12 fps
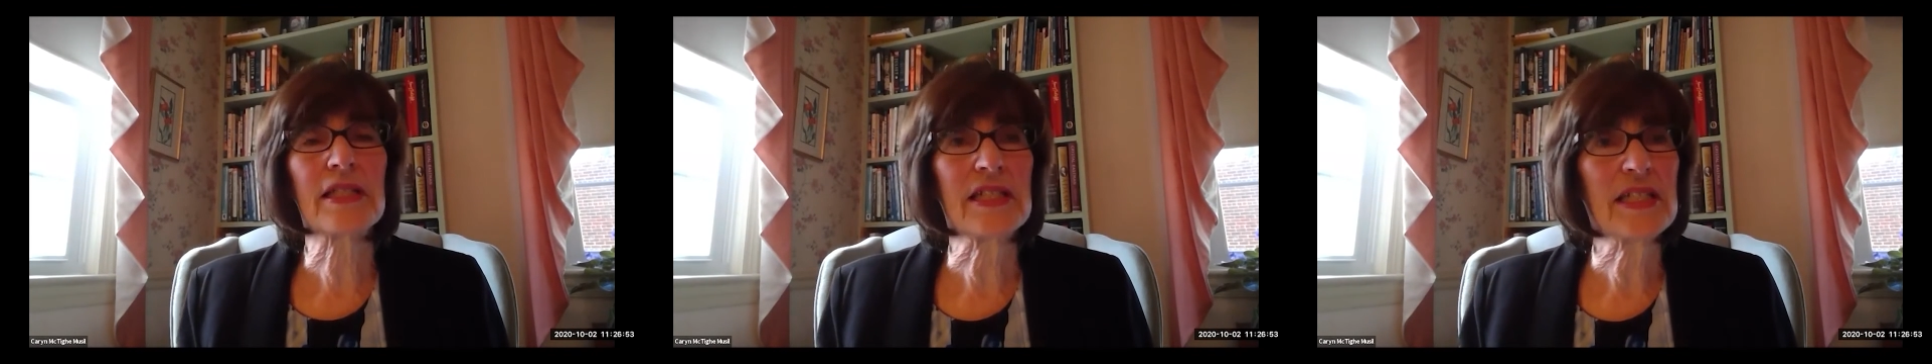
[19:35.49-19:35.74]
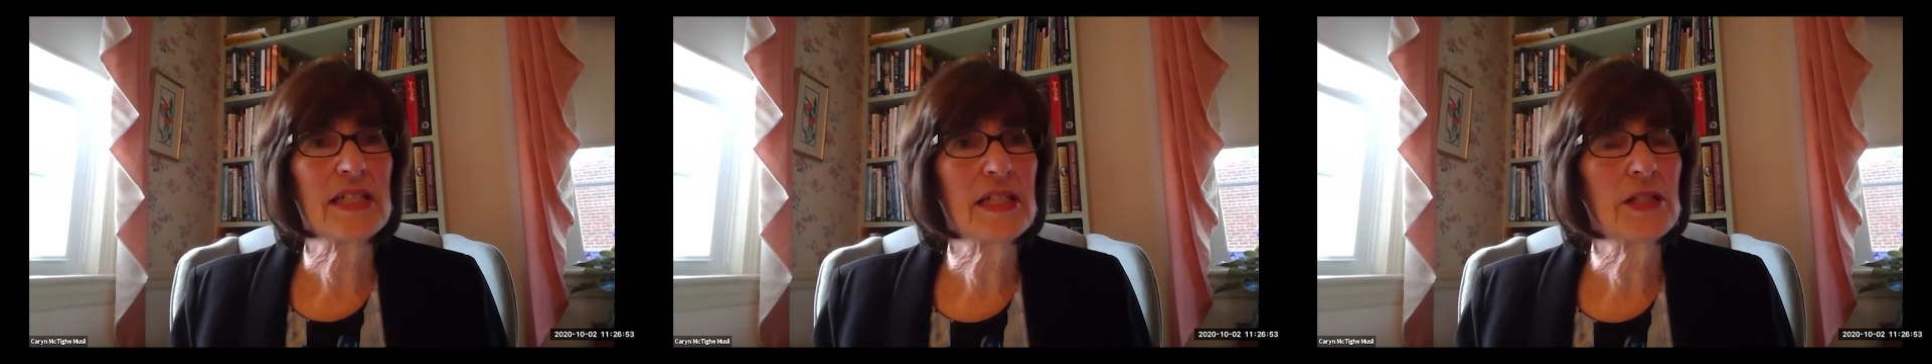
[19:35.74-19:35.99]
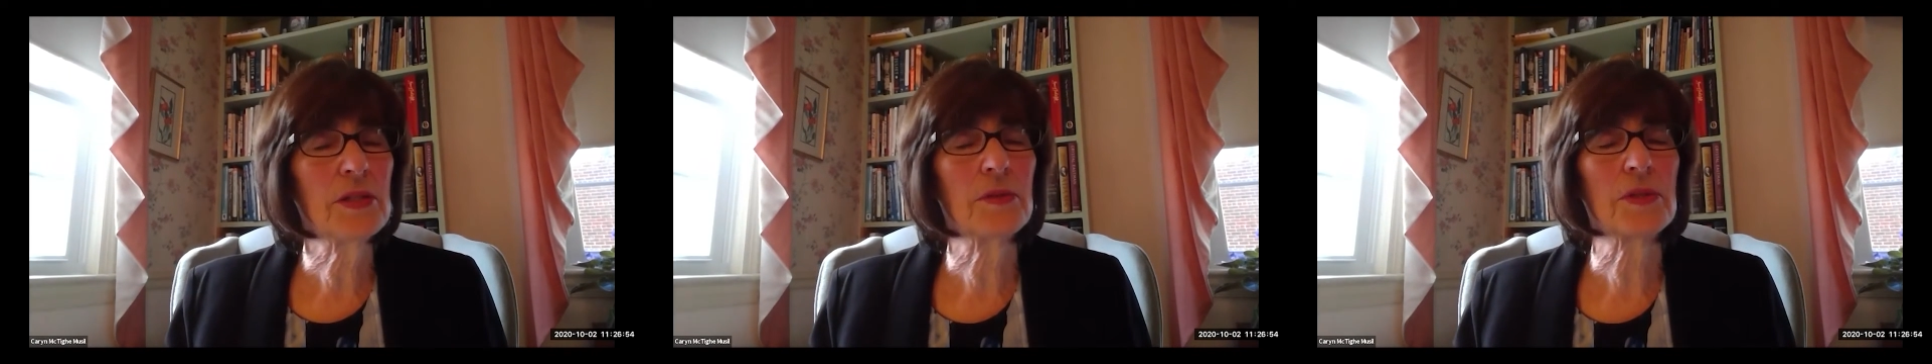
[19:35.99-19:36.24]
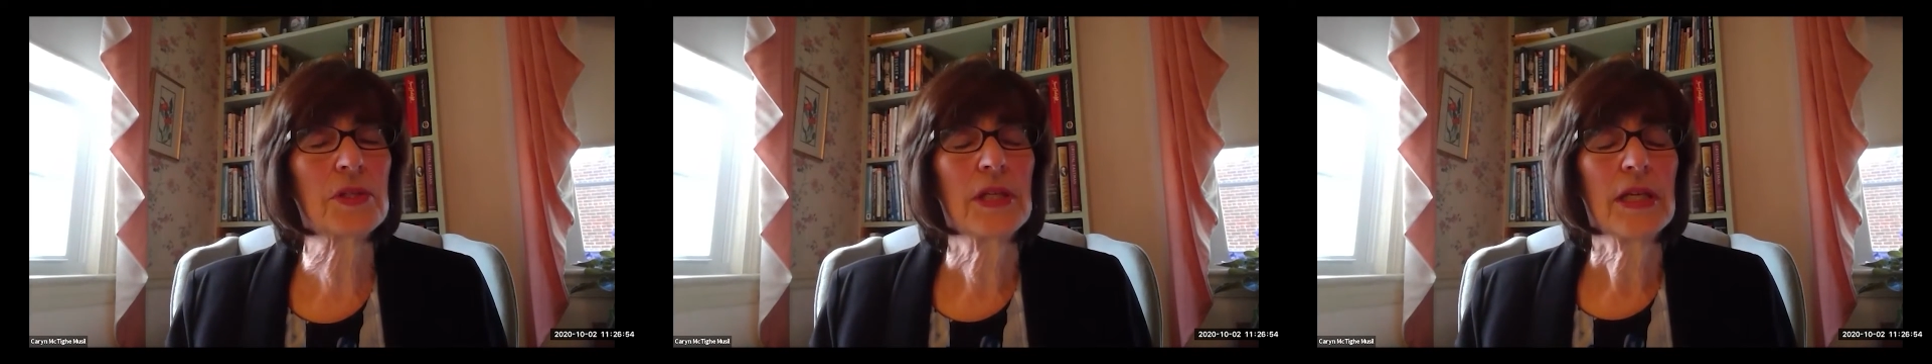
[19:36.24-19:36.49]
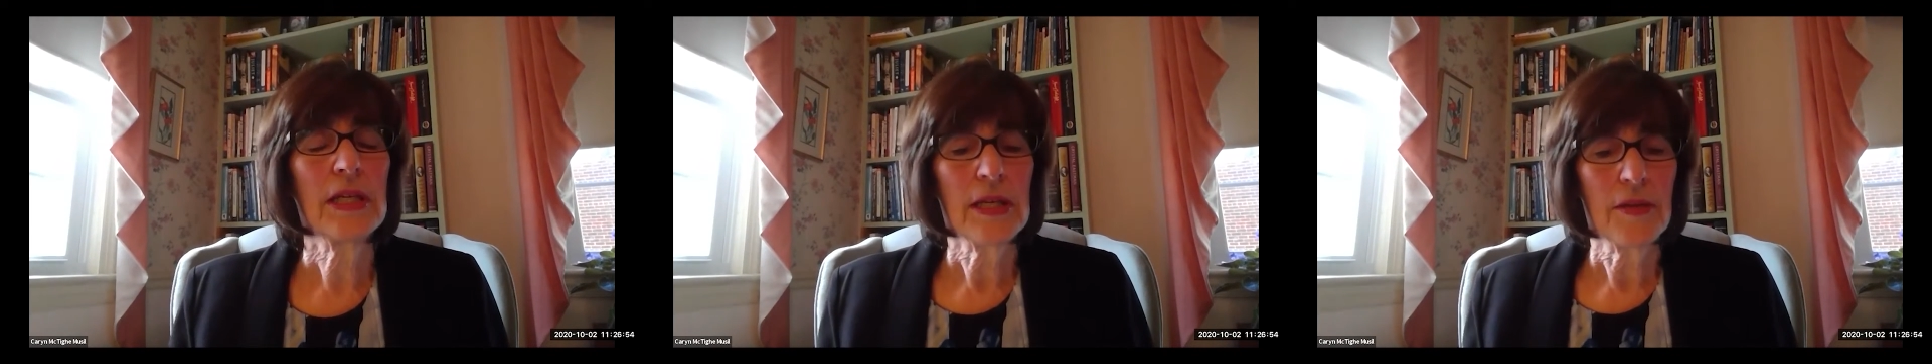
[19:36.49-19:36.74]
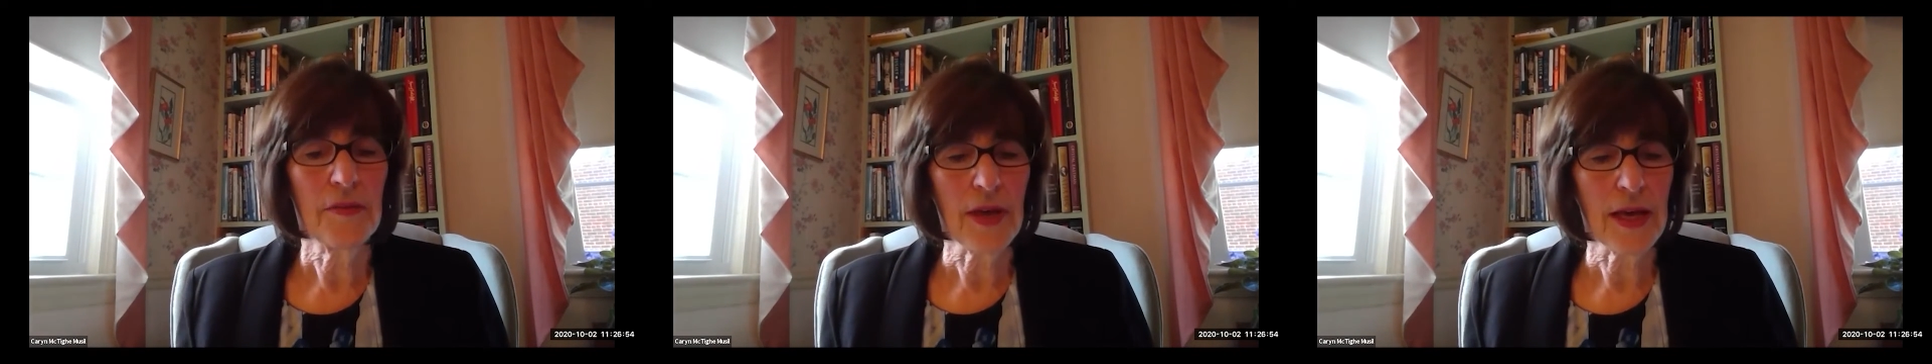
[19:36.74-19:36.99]
continues,
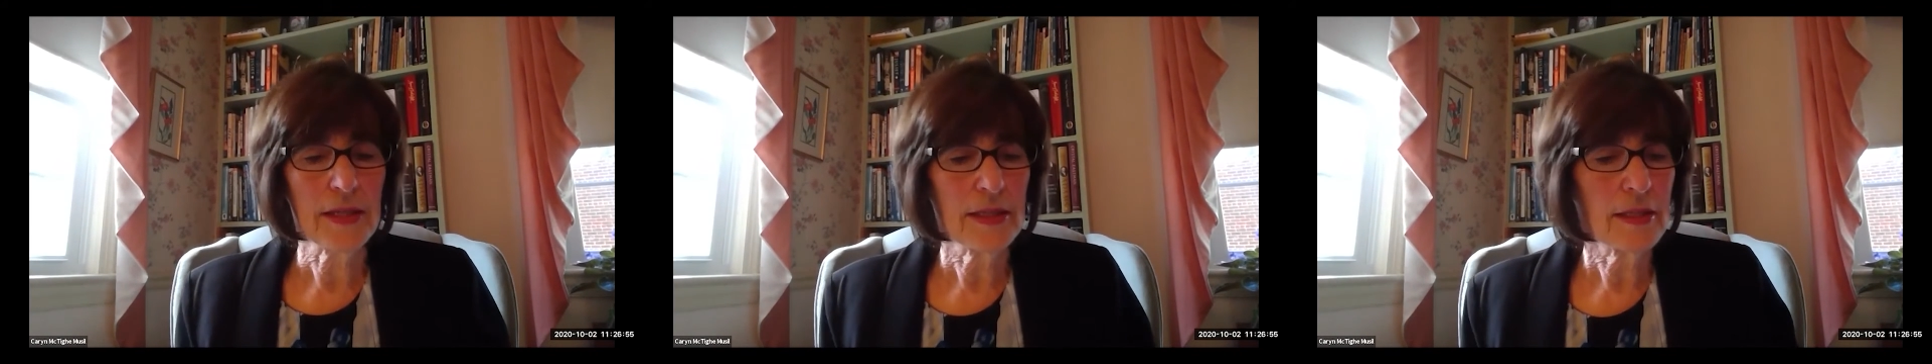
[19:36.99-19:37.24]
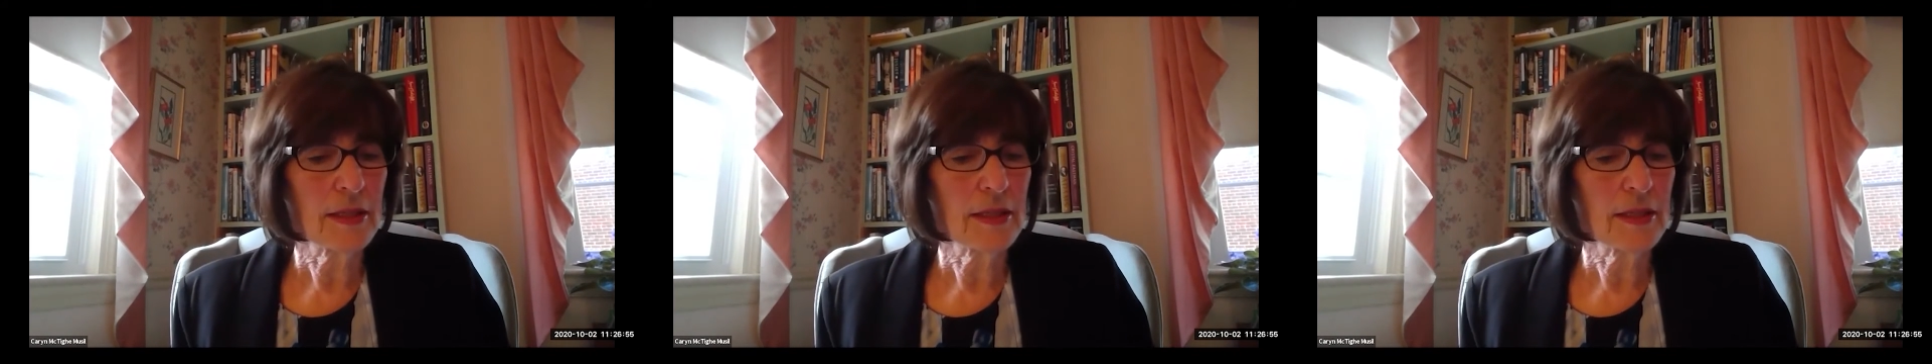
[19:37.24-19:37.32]
that